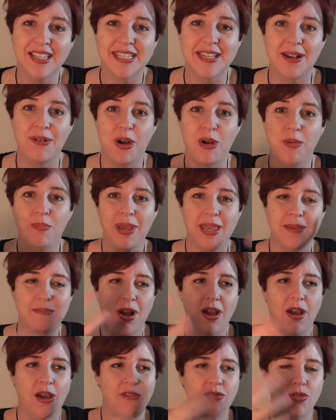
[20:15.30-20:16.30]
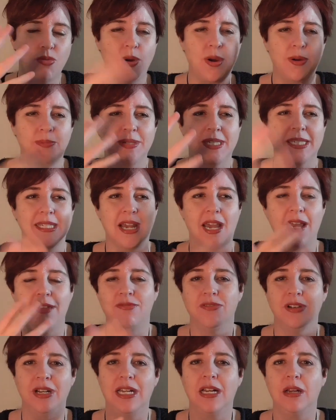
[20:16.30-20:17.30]
so I'll be in my overwhelmed
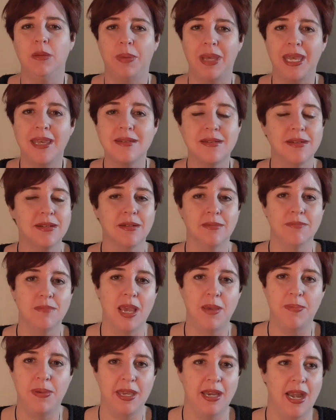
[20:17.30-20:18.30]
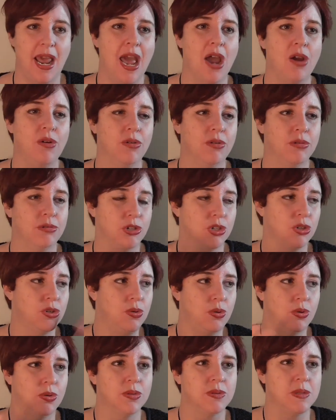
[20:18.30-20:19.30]
state for a little bit, maybe an hour or
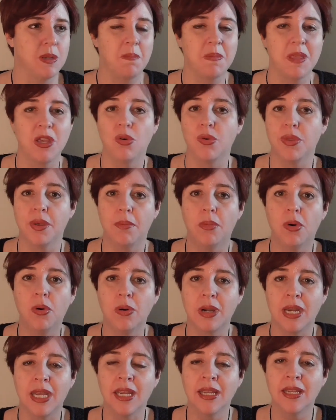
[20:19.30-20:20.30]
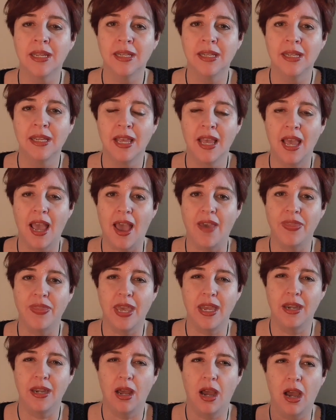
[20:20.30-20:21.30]
two or something, or the morning, and
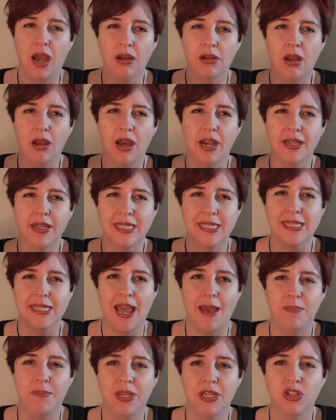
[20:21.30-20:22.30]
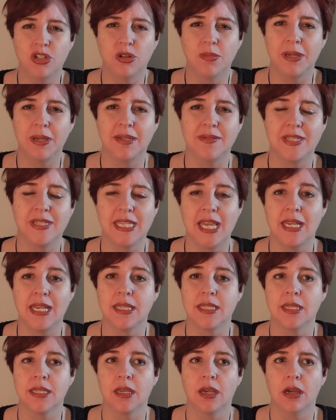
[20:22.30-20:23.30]
then I'll kind of snap into a bit of
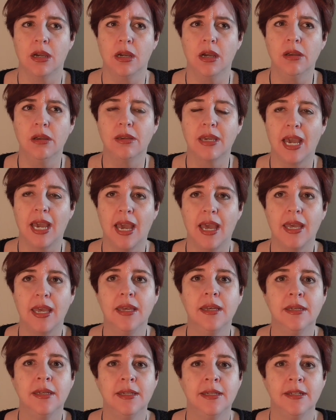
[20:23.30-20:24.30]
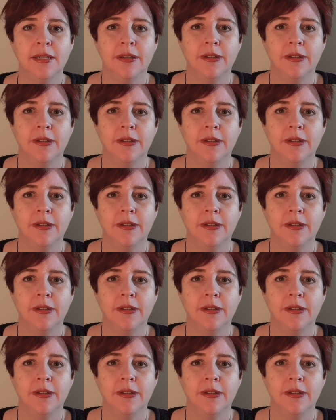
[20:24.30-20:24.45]
sense and go, okay,